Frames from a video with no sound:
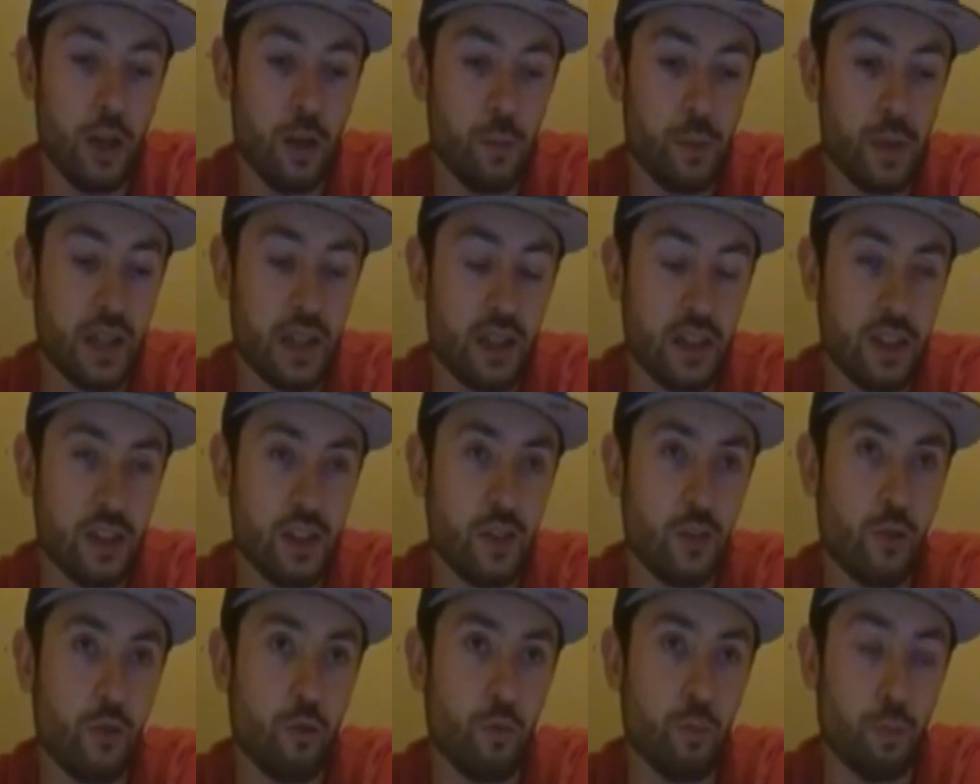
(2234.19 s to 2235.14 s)

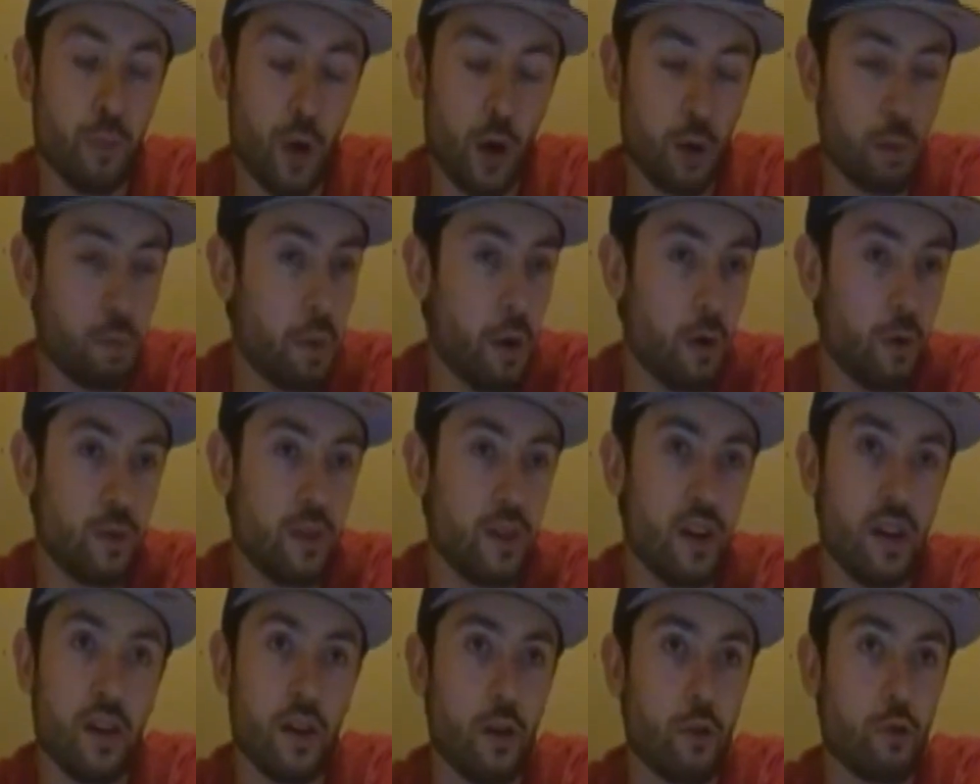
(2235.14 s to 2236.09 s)
because Mark
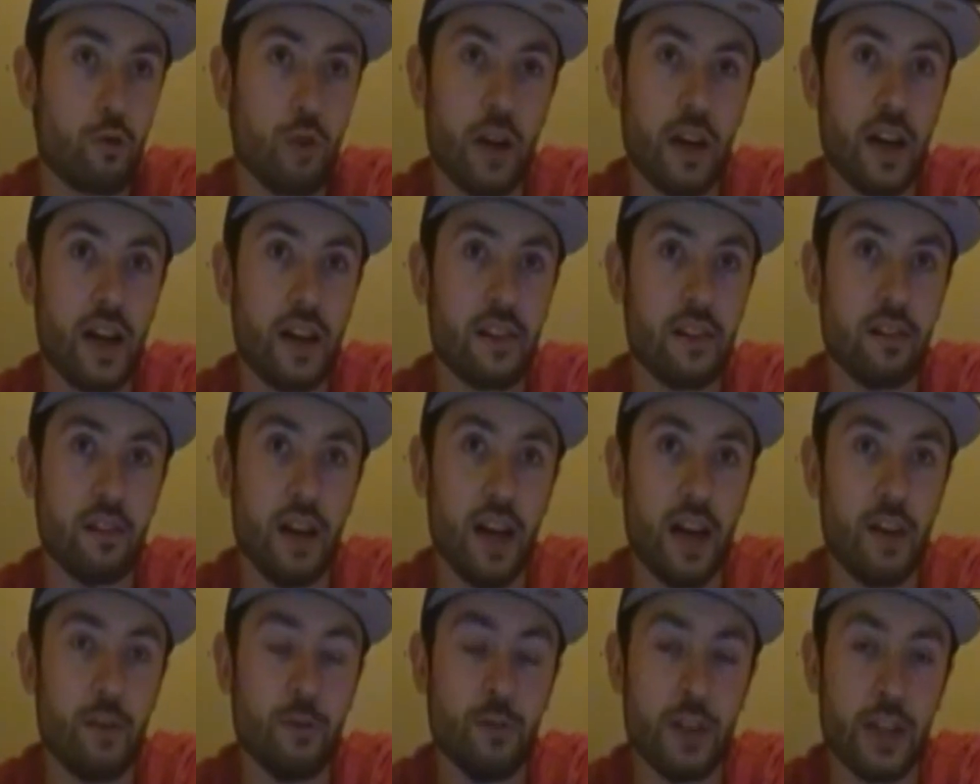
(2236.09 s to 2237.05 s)
posted another try not to
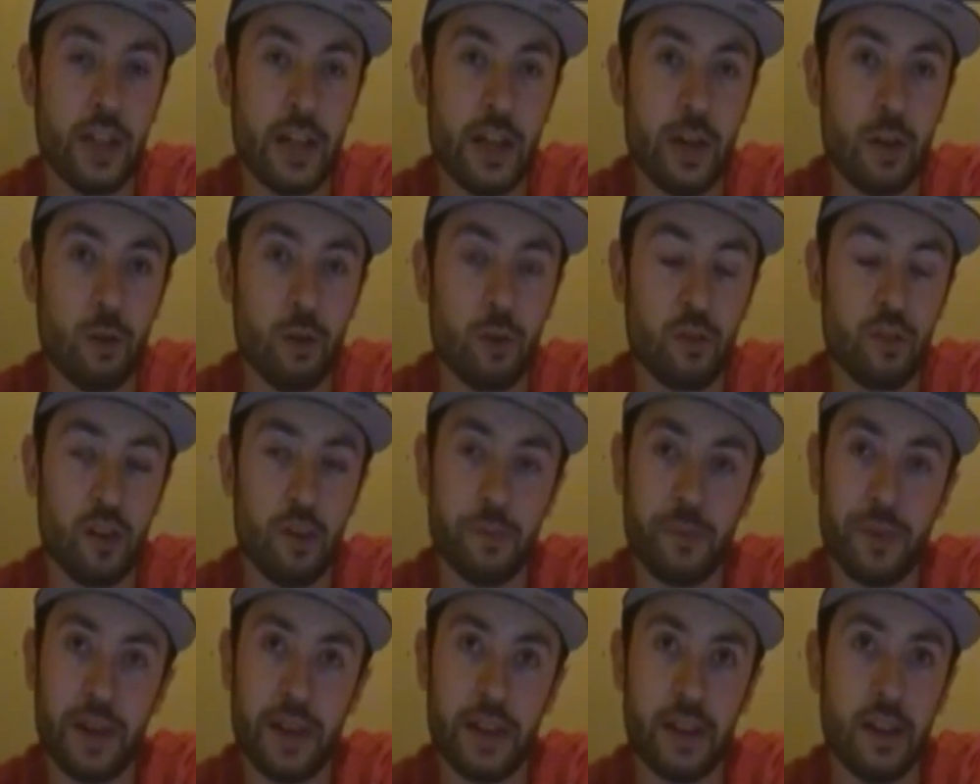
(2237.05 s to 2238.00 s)
laugh video or
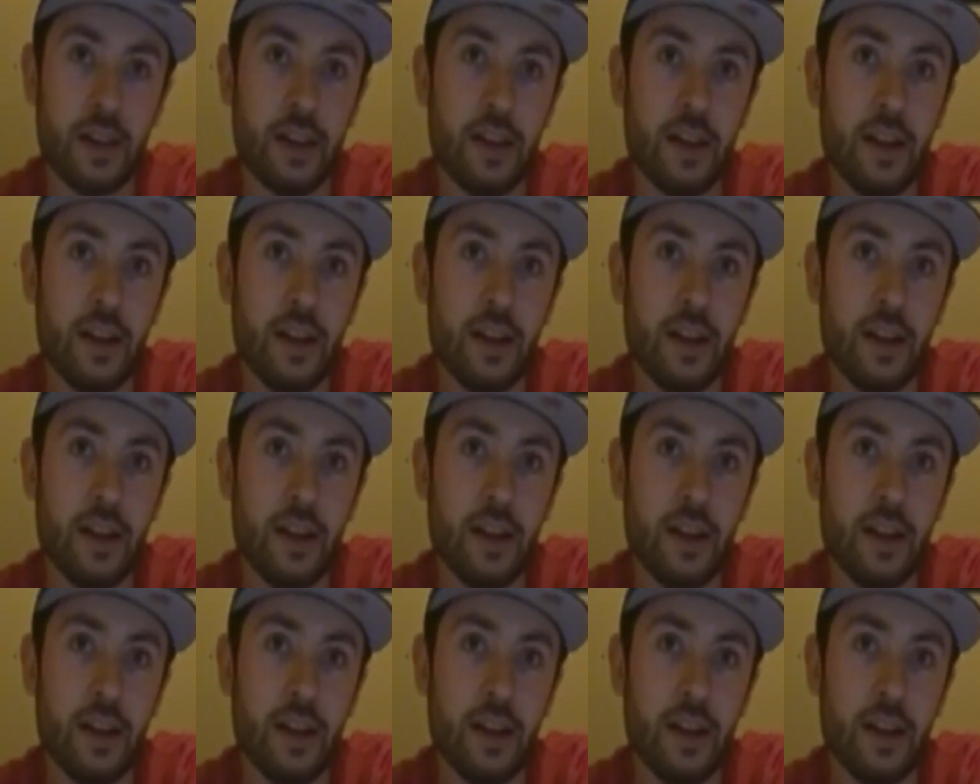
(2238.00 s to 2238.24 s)
something,